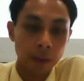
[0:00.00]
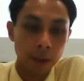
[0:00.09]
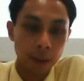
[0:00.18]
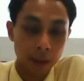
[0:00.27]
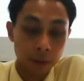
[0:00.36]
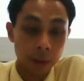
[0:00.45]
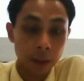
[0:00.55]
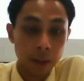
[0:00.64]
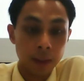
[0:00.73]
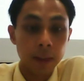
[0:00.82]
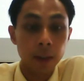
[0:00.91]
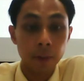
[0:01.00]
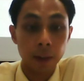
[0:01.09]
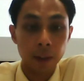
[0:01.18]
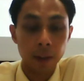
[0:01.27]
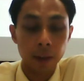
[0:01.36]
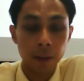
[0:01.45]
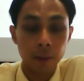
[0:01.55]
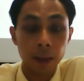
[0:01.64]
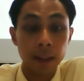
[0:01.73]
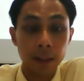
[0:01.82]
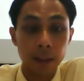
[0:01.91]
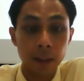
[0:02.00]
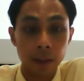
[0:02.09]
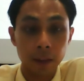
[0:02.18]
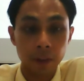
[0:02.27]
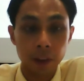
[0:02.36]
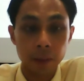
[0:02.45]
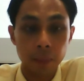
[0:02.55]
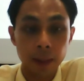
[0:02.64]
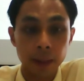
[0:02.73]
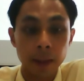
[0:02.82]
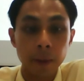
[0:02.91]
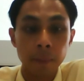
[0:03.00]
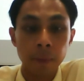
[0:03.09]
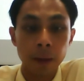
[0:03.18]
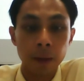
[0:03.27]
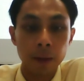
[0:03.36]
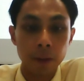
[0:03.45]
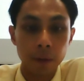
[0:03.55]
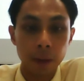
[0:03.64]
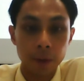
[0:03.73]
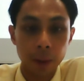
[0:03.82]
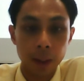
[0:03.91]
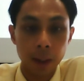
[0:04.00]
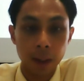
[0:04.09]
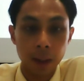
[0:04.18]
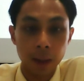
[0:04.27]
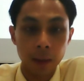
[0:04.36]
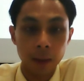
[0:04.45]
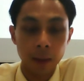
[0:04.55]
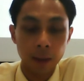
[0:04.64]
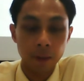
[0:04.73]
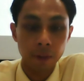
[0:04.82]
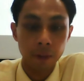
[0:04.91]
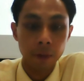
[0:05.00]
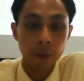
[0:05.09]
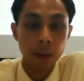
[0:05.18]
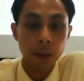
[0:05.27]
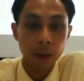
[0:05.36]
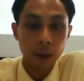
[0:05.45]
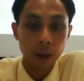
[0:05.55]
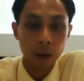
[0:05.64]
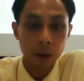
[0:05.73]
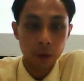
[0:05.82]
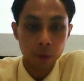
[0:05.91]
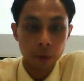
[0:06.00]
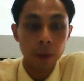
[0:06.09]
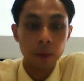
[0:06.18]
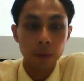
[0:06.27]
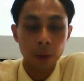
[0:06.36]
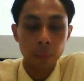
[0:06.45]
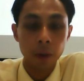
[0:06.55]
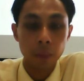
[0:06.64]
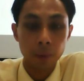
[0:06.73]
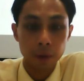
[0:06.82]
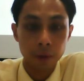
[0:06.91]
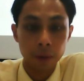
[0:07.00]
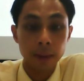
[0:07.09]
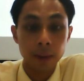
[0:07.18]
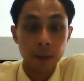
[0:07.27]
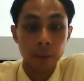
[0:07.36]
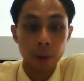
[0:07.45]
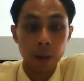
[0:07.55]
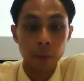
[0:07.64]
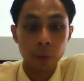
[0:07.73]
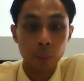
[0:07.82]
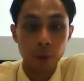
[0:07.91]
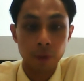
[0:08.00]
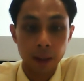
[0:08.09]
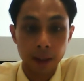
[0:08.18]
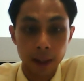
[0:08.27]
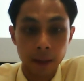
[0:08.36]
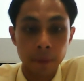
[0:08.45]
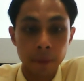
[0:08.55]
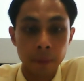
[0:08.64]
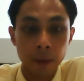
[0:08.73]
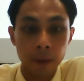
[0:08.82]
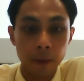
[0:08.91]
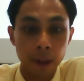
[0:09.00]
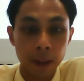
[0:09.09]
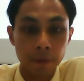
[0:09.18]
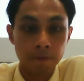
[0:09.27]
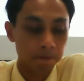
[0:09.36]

natural tendency of getting dry skin in the first place. So that's why lifelong good topical moisturizer will help you prevent that, right?